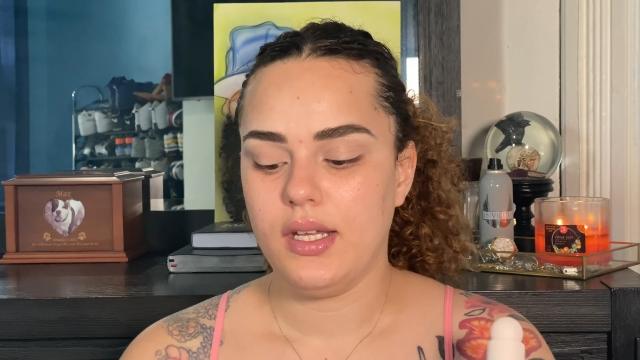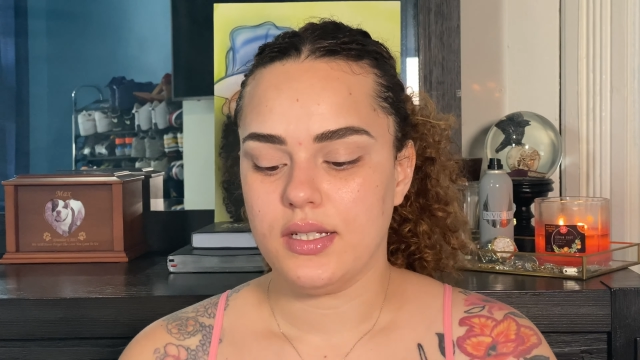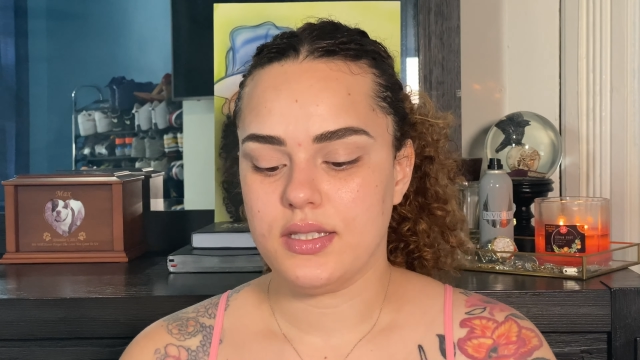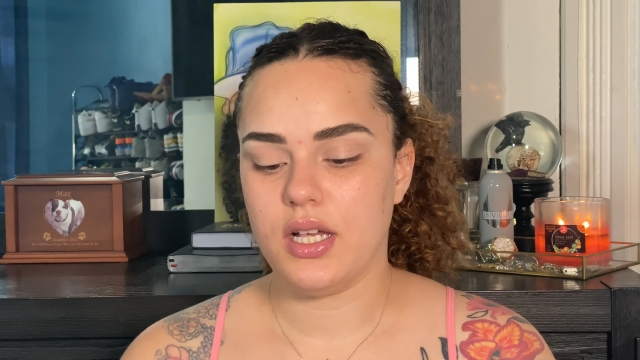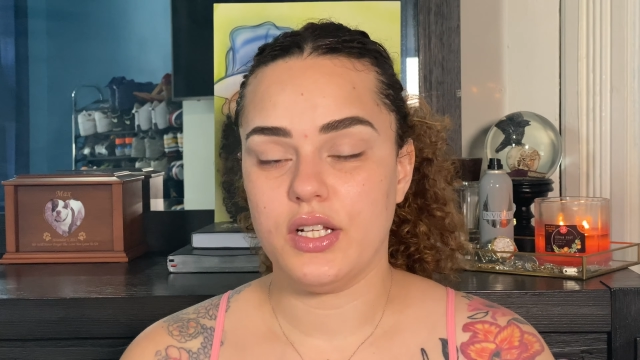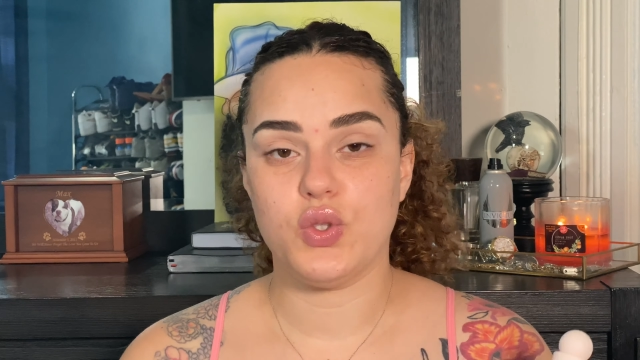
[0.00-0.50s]

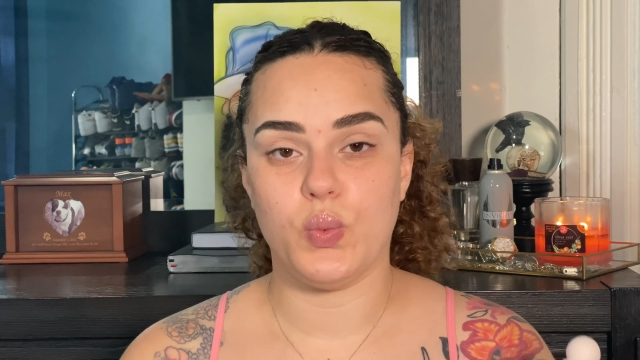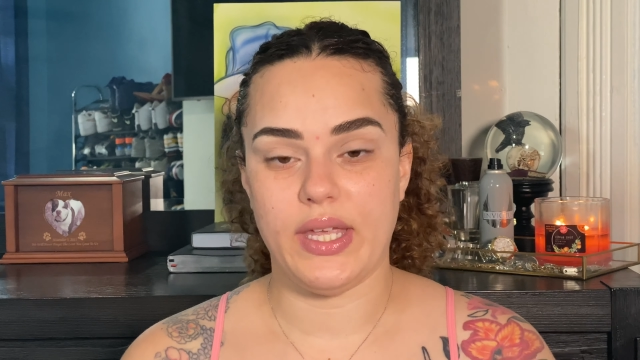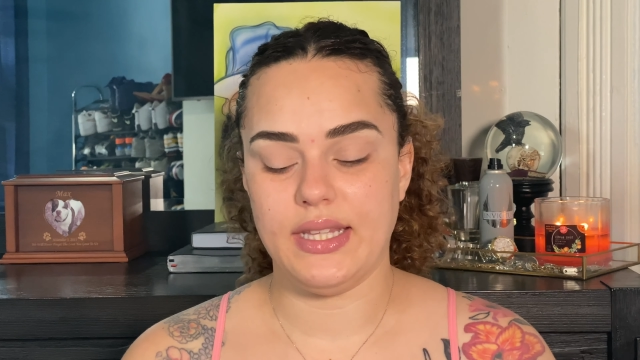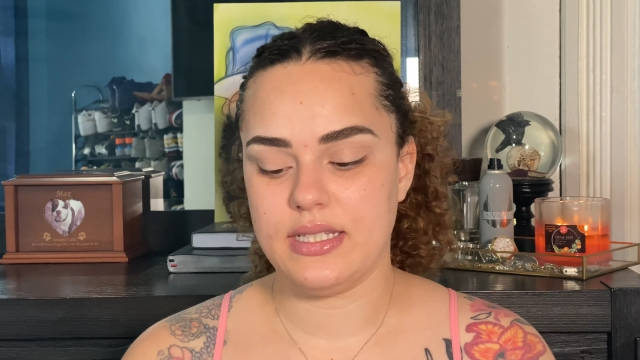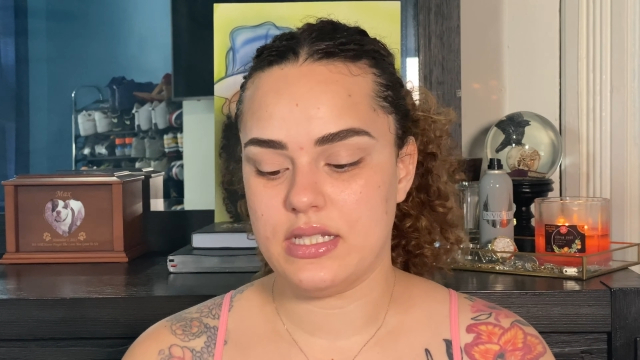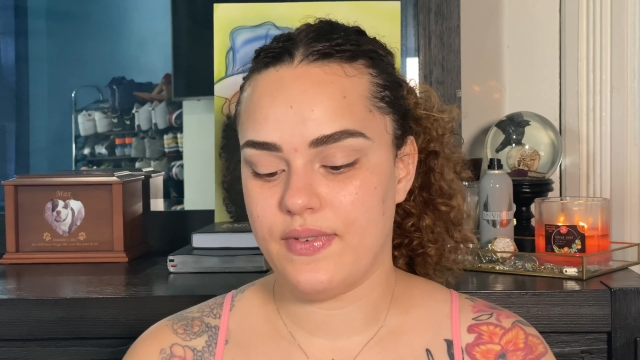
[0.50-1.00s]
Touch
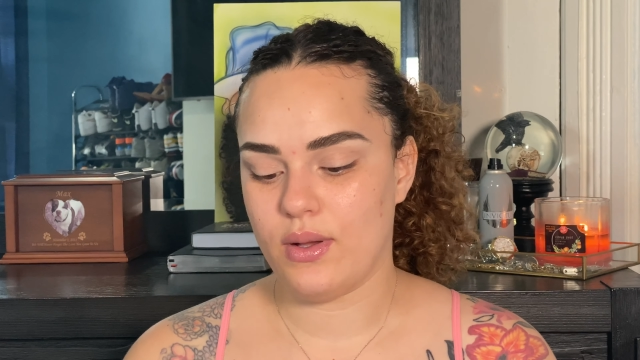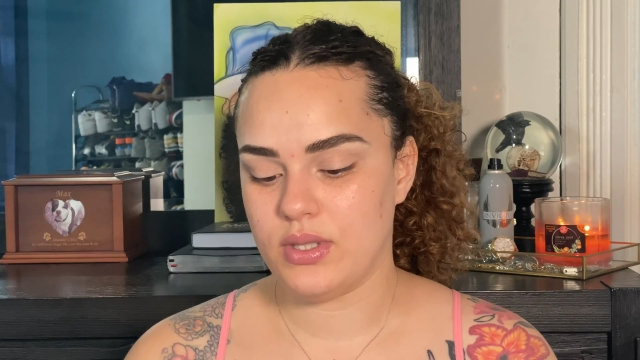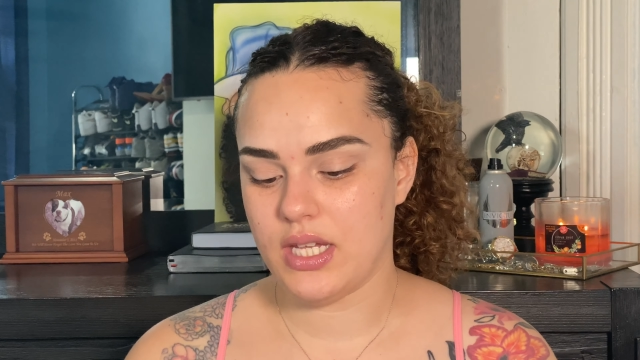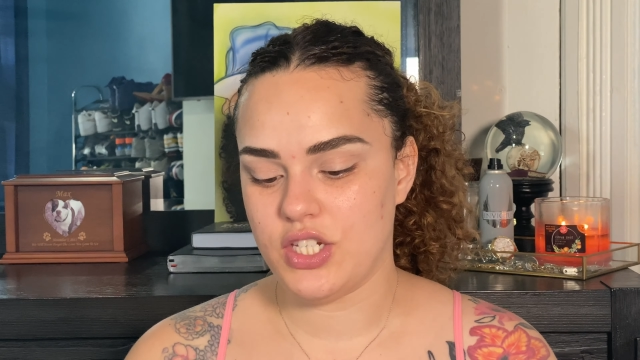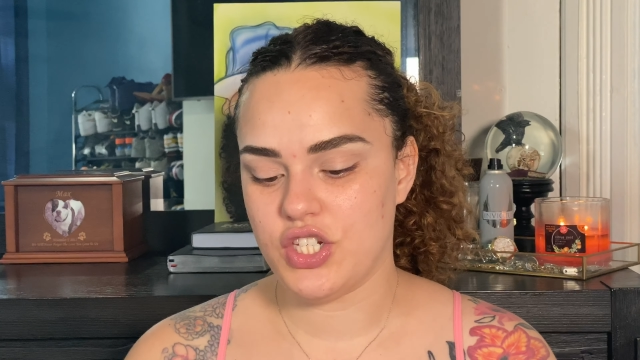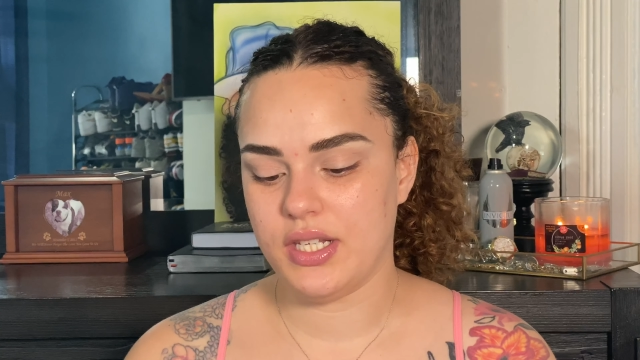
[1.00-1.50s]
Weightless
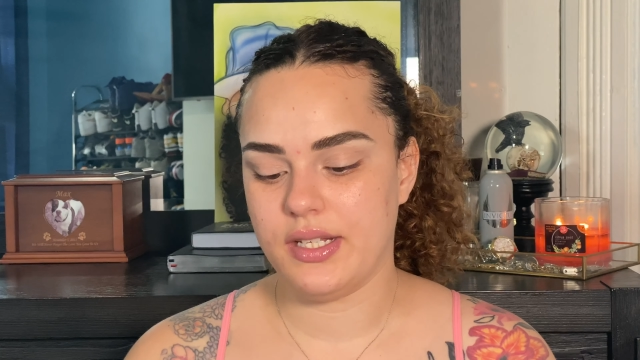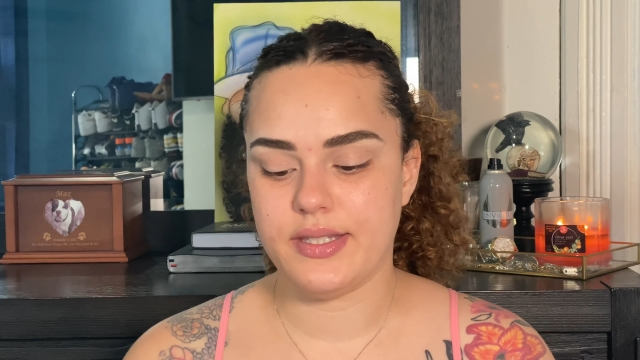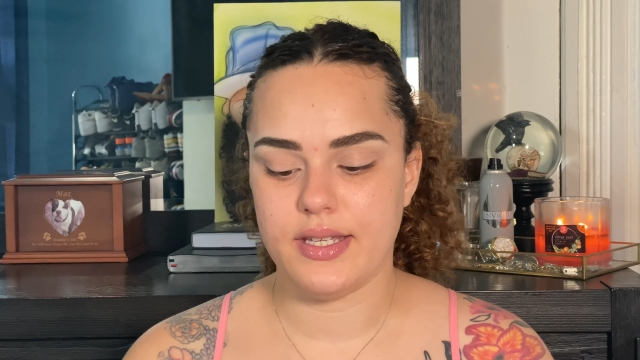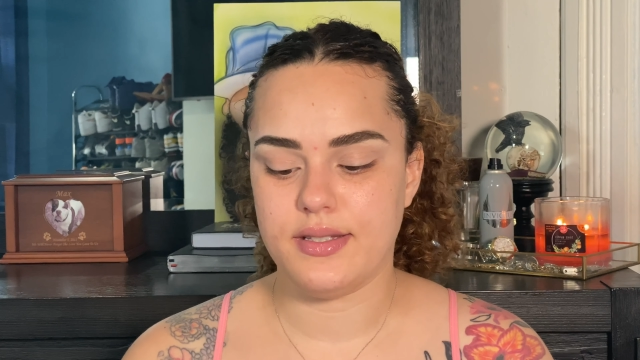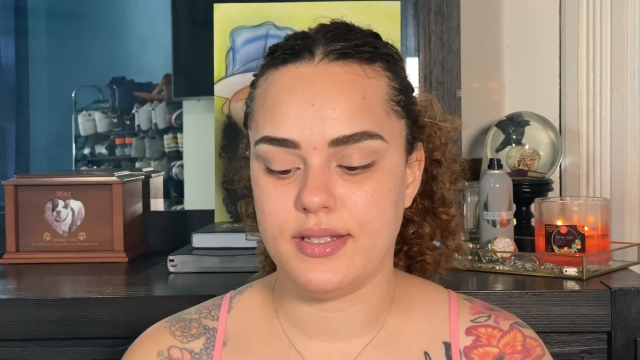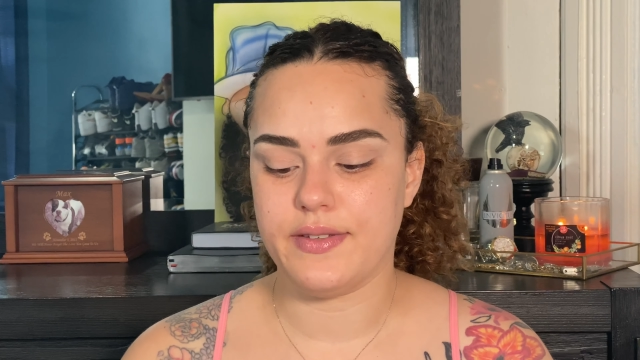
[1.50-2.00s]
Foundation. It
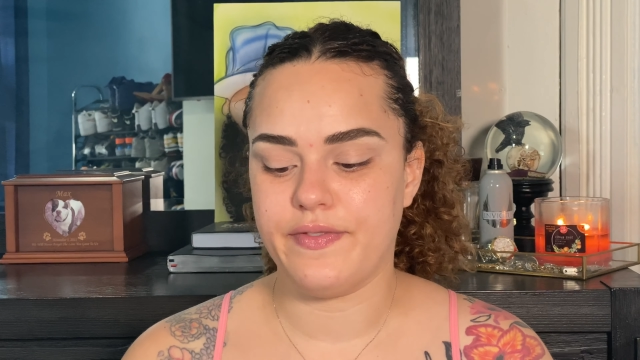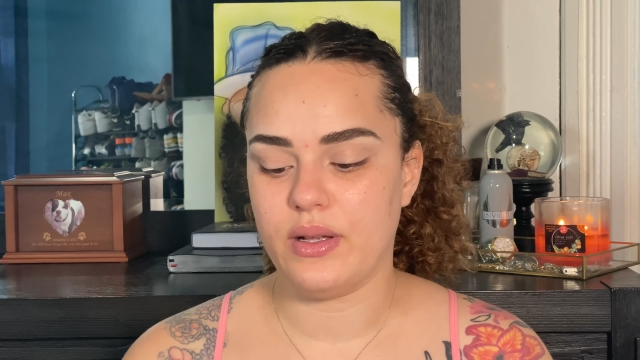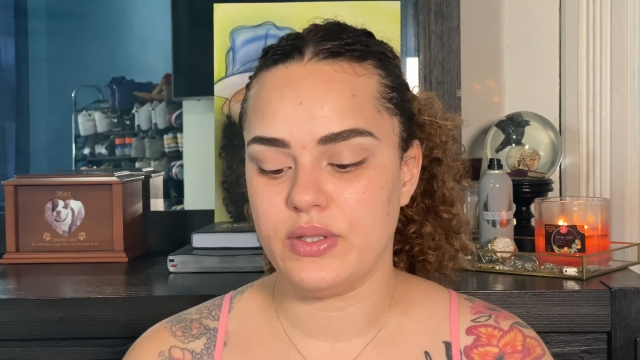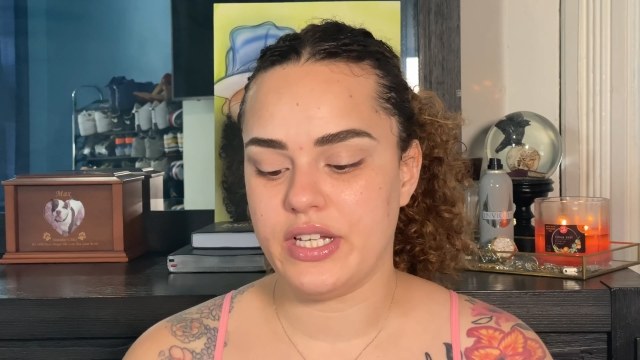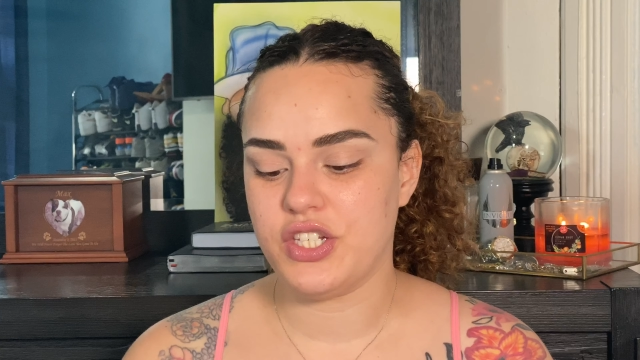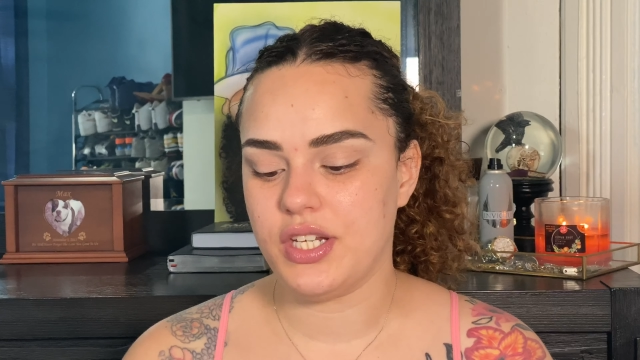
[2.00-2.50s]
says it's a
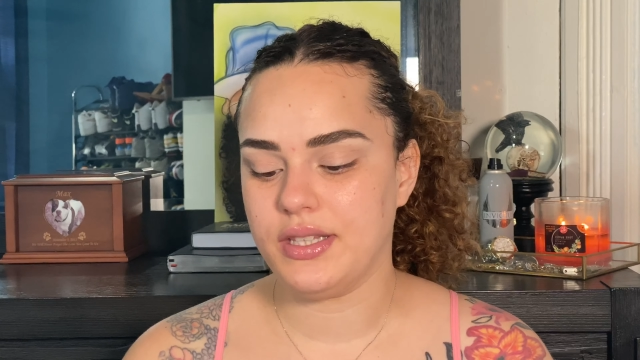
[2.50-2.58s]
foundation